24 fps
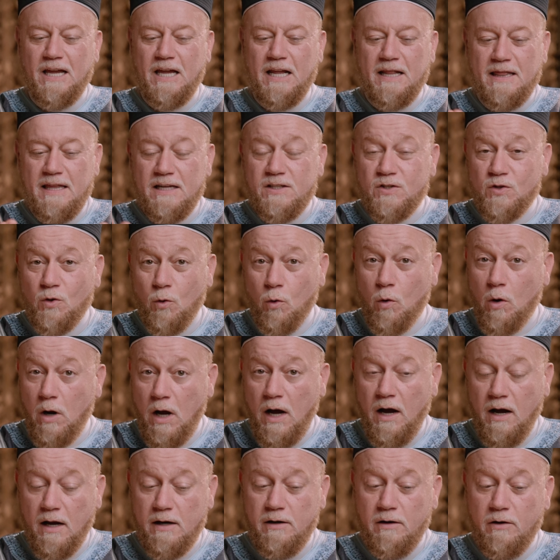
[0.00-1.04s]
this
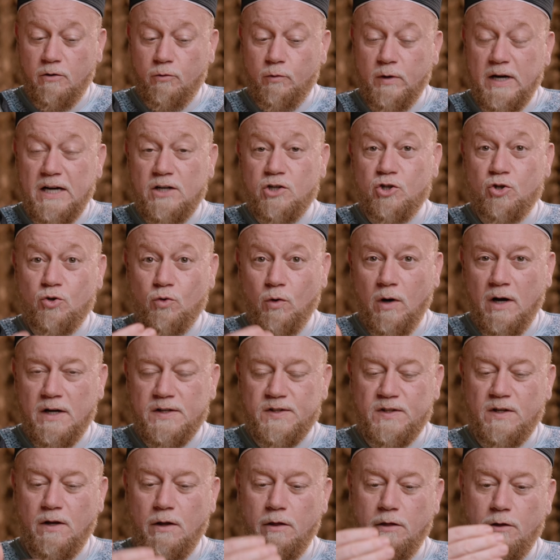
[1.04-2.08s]
Qur'an reached to
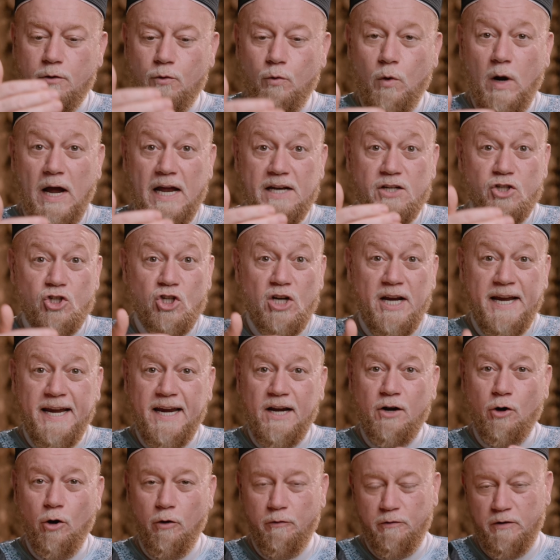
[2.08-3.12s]
us through a
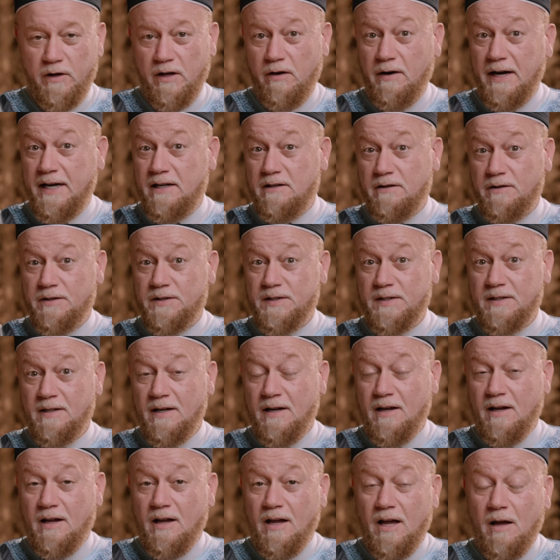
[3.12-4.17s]
chain of narrators.
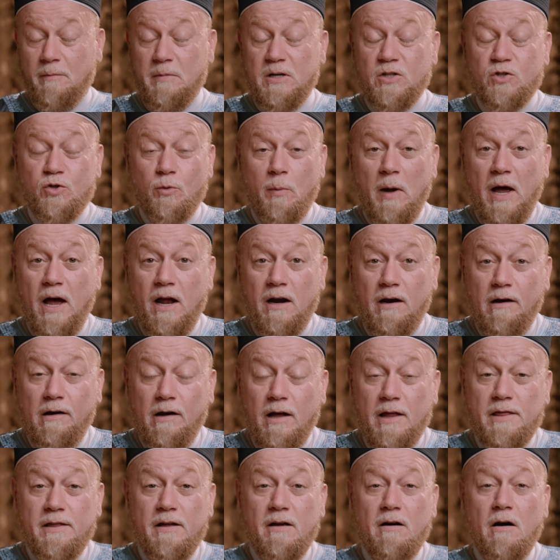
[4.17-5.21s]
I mean,
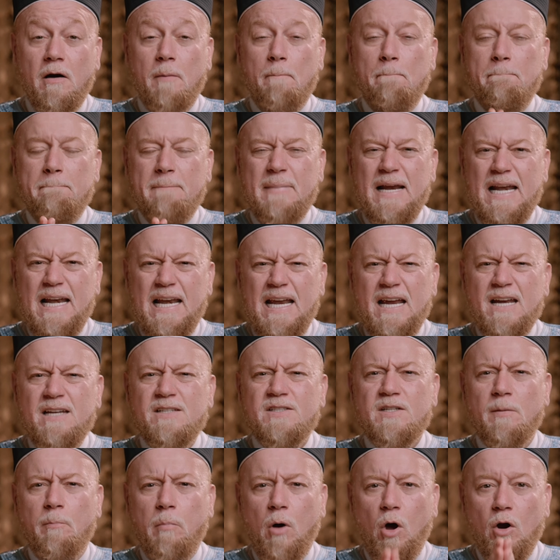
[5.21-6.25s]
subhanAllah, there are
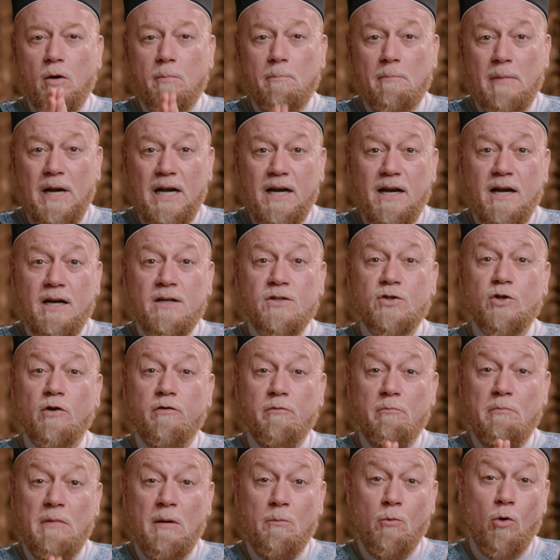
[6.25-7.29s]
millions upon millions of
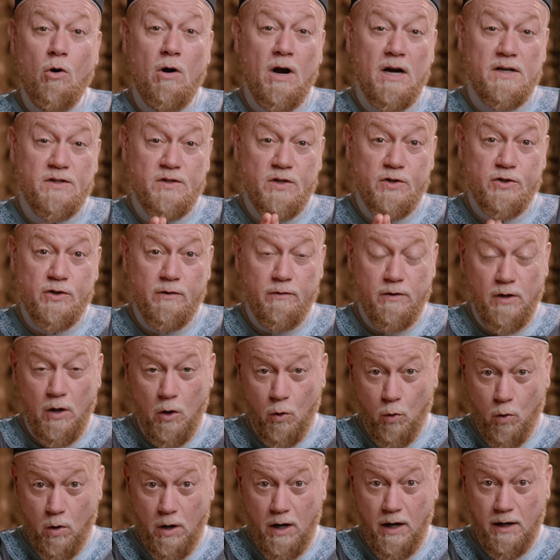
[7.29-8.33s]
memorizers of the
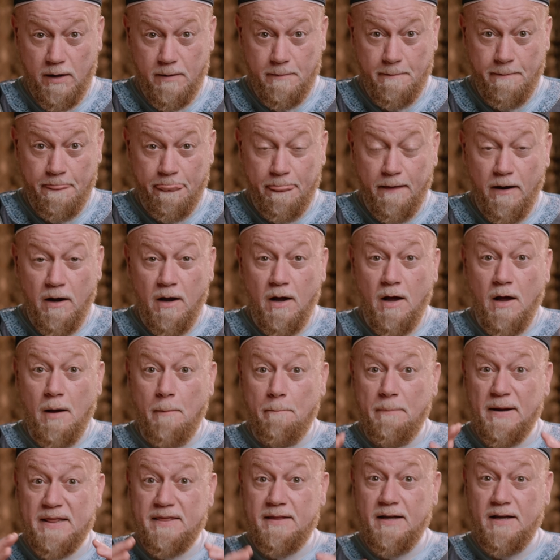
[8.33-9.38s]
Qur'an.
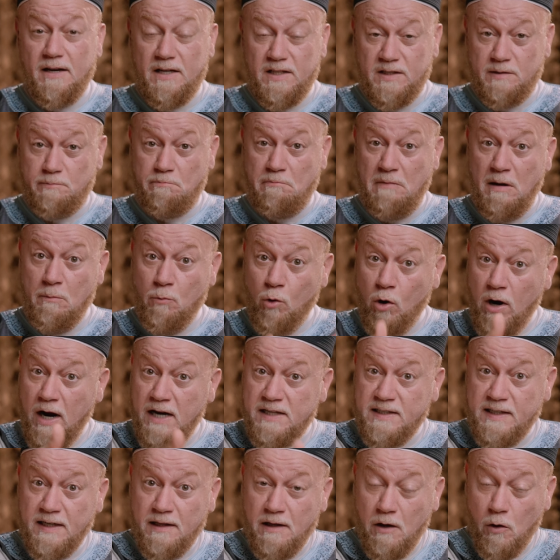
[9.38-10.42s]
But there is
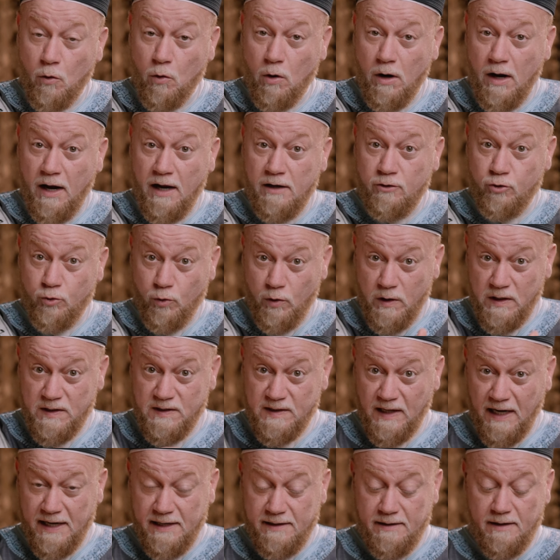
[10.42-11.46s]
memorizing the Qur'an to
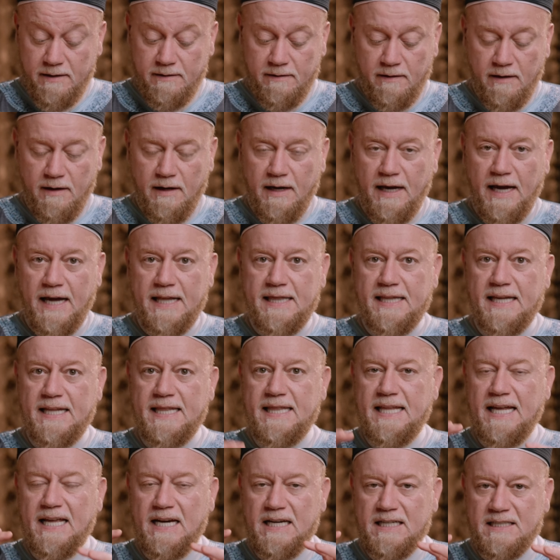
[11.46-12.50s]
recite it, and
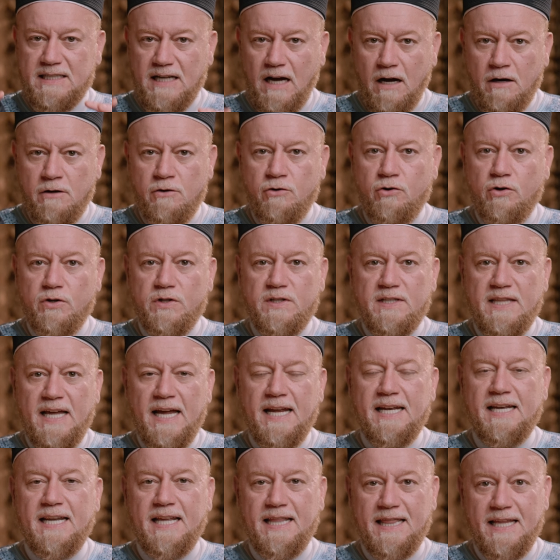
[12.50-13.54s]
then there is
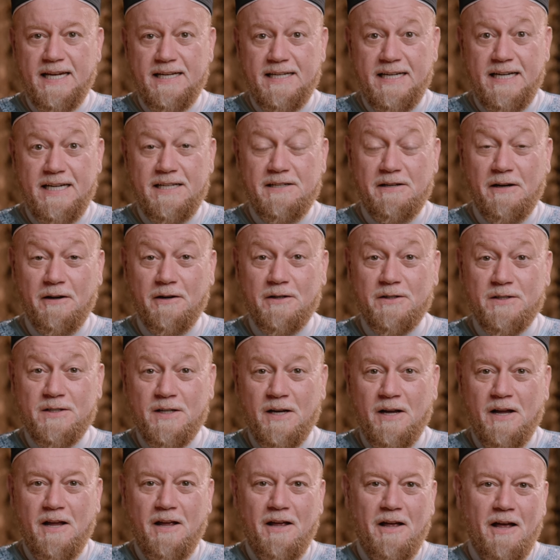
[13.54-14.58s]
understanding the details.
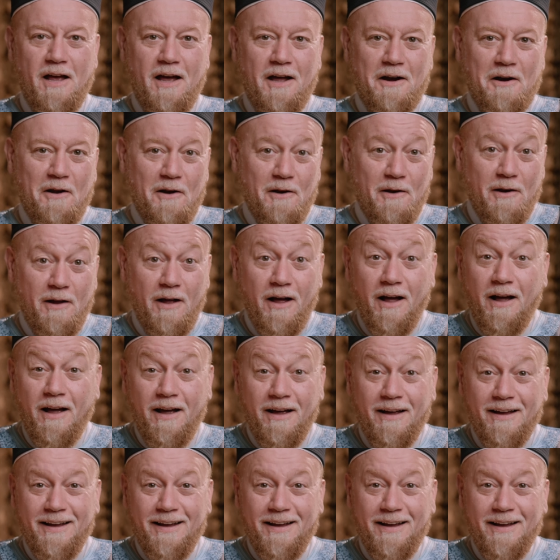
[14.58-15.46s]
And Allah